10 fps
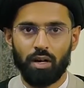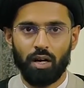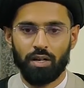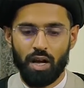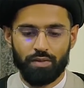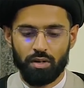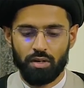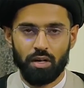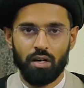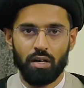
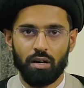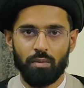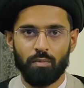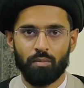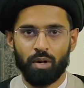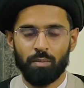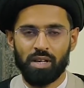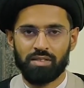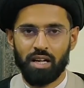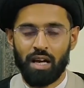another
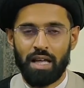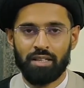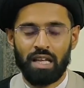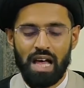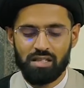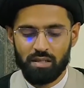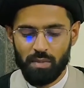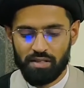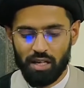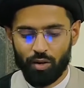mas'ala. And the last
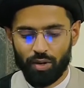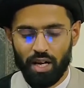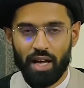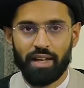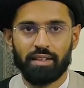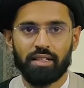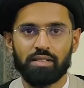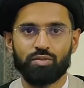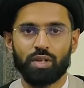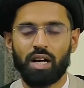mas'ala regarding
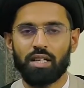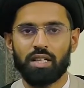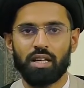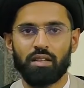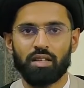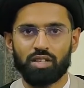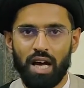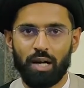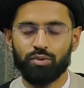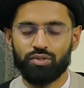this, regarding the
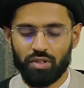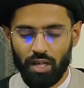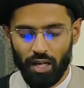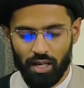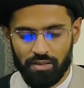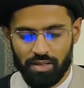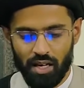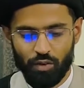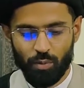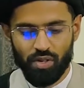doubts, is that
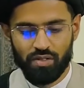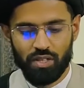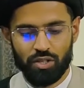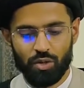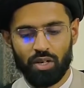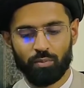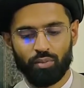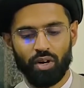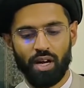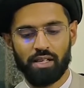if a person during
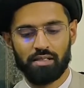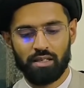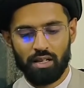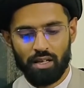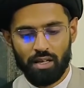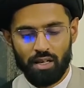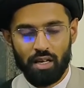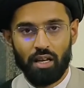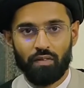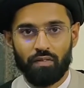prayers,
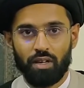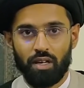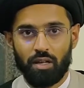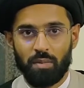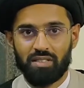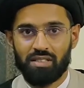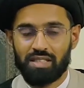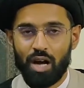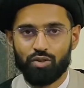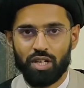that means he's
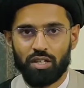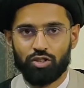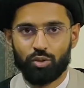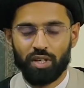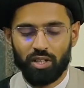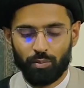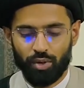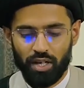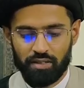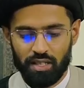doubting during the
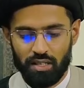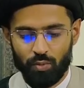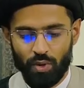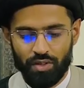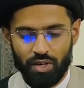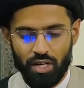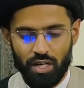prayers that whether